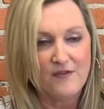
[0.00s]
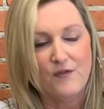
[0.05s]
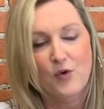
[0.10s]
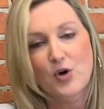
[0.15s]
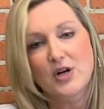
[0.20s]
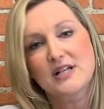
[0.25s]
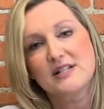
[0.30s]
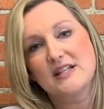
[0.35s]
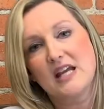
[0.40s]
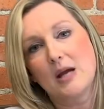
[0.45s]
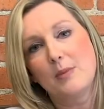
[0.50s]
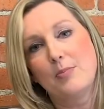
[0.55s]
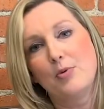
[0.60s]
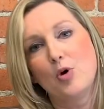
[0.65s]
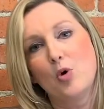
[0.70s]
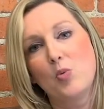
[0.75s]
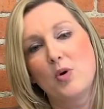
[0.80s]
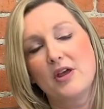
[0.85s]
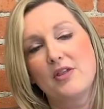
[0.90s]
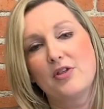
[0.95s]
For
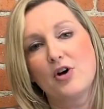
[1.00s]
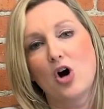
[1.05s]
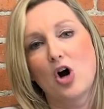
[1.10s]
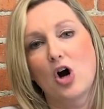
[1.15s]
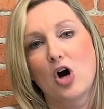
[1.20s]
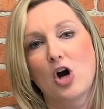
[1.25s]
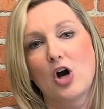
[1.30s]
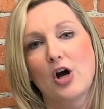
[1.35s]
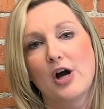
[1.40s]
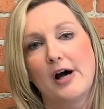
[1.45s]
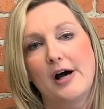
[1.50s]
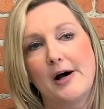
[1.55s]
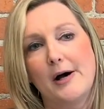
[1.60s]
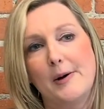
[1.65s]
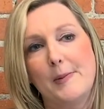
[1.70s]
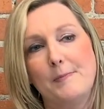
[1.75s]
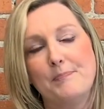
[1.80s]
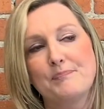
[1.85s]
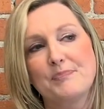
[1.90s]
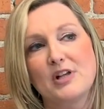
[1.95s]
example, with our
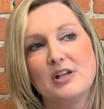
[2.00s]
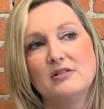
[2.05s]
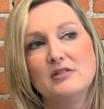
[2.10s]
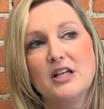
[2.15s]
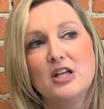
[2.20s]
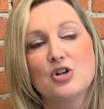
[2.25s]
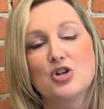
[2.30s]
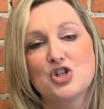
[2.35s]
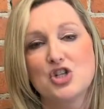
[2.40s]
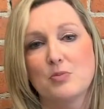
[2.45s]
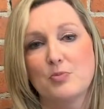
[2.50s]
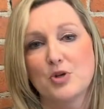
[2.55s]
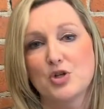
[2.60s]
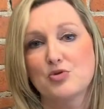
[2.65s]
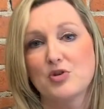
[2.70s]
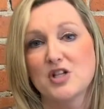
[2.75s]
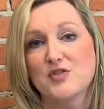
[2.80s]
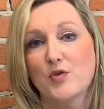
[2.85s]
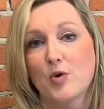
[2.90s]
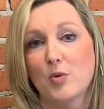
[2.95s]
leadership
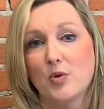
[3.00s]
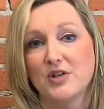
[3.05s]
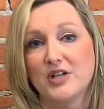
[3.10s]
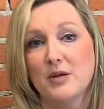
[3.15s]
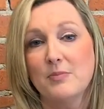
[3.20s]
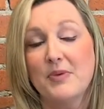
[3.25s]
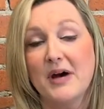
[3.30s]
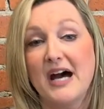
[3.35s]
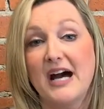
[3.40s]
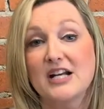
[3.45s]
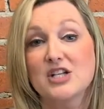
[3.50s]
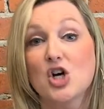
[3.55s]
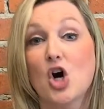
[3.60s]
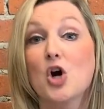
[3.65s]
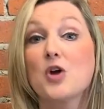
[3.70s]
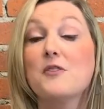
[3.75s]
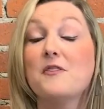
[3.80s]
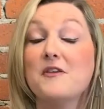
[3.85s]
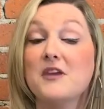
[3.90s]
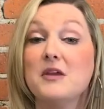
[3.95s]
retreats for World Impact,
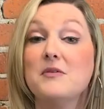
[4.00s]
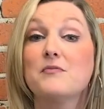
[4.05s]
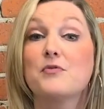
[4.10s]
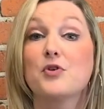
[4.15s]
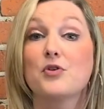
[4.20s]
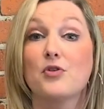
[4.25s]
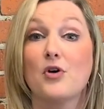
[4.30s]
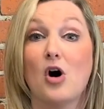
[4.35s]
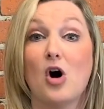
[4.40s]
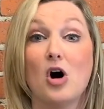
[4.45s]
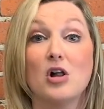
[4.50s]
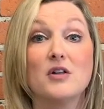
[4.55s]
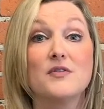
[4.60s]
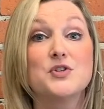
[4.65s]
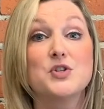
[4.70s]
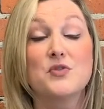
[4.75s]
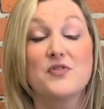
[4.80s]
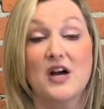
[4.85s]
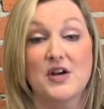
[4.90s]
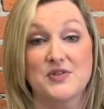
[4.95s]
our theme for all
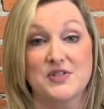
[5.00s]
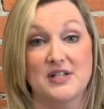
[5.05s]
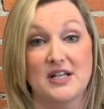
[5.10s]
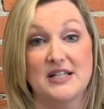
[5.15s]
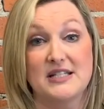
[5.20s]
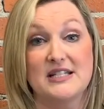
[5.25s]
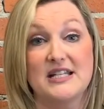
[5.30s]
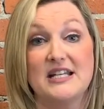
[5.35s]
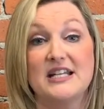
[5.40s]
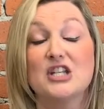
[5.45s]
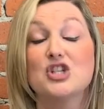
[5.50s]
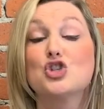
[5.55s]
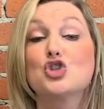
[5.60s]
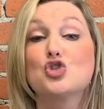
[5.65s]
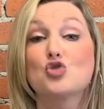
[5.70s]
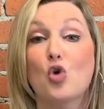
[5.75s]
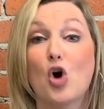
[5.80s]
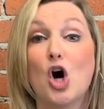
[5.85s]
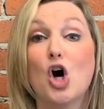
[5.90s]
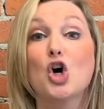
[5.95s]
of 2019 is
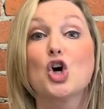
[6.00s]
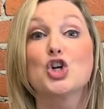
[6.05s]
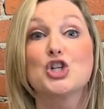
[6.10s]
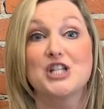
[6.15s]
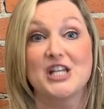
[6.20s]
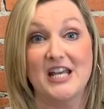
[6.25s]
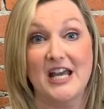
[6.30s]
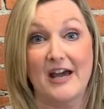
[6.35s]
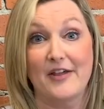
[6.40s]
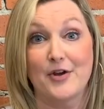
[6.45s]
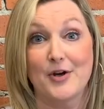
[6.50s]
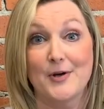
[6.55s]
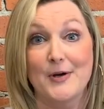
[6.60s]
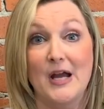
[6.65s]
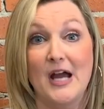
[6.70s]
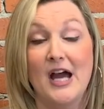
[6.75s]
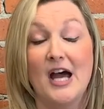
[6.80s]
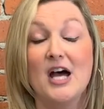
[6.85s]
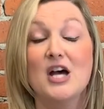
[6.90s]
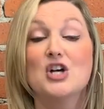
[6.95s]
Stronger Together.
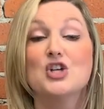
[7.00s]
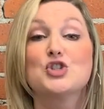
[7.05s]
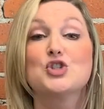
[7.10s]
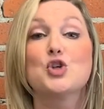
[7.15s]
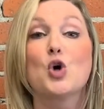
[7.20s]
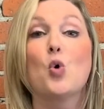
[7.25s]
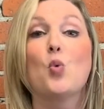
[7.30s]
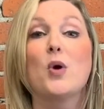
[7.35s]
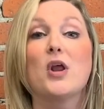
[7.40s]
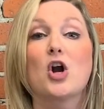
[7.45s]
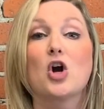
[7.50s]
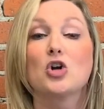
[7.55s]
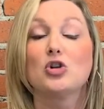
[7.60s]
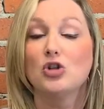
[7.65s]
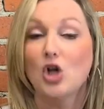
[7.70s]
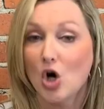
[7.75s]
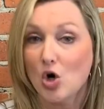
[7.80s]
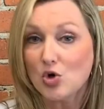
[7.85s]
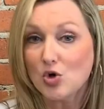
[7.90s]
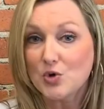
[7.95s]
So when our
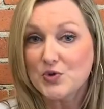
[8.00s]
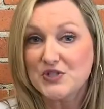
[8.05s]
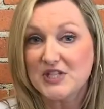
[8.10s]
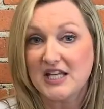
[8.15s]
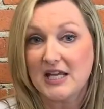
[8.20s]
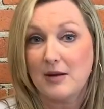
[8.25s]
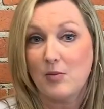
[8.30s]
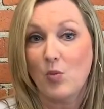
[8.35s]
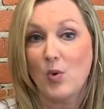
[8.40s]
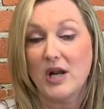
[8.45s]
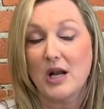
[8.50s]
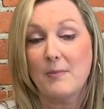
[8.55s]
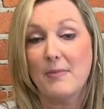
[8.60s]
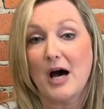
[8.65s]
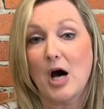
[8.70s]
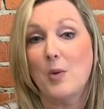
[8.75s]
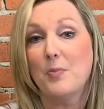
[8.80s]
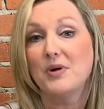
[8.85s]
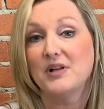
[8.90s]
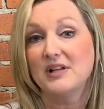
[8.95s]
local team went
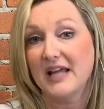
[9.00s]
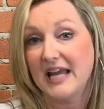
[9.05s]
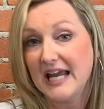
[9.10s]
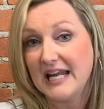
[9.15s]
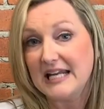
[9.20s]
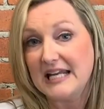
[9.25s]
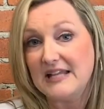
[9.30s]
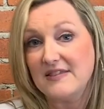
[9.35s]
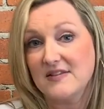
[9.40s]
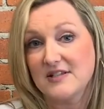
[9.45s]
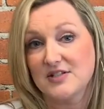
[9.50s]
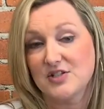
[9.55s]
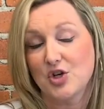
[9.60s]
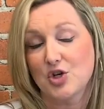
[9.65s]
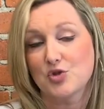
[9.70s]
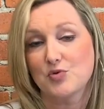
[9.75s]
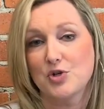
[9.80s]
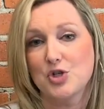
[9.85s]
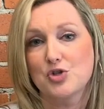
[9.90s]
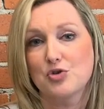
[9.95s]
about planning this
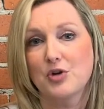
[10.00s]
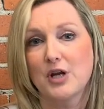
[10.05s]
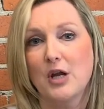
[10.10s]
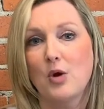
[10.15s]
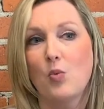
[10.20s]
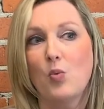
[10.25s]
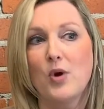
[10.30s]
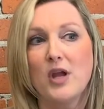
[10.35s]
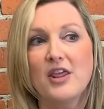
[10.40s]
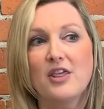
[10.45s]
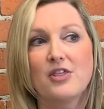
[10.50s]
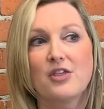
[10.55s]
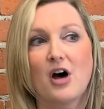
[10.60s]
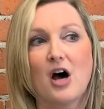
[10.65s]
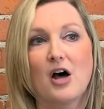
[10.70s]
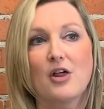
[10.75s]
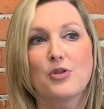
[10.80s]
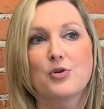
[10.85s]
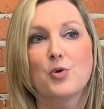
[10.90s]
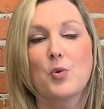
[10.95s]
year's retreat, we
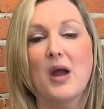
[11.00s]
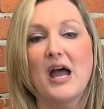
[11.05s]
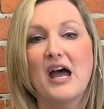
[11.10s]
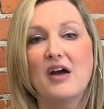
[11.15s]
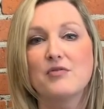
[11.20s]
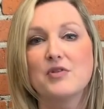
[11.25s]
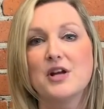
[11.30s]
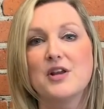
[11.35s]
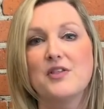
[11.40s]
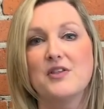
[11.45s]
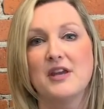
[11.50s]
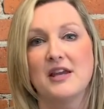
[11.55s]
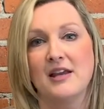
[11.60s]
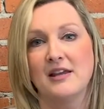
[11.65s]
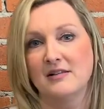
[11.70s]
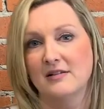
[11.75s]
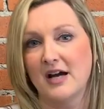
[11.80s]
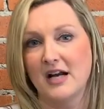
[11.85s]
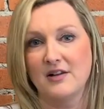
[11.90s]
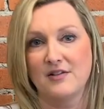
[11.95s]
thought through everything
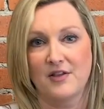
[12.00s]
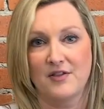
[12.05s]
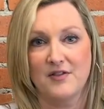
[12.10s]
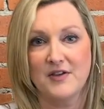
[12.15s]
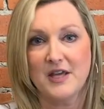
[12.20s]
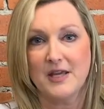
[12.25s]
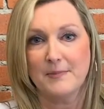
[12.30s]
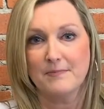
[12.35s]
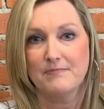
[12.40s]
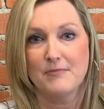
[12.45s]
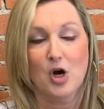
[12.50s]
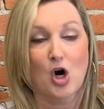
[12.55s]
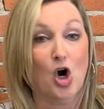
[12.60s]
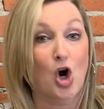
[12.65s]
in light of the theme.